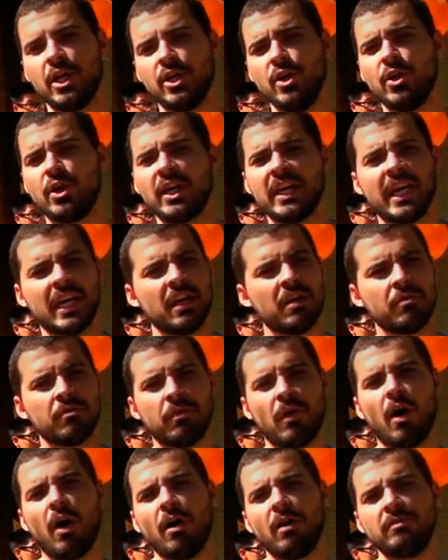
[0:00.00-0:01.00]
You can get
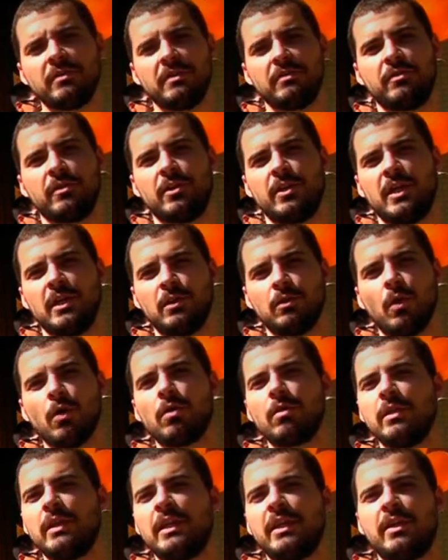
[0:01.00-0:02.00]
involved if you're
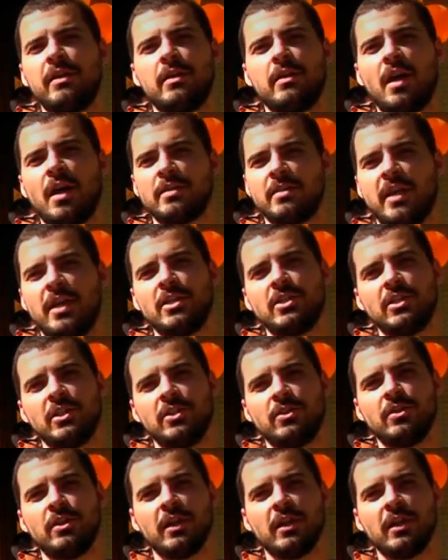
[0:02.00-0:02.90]
locally here in Los Angeles.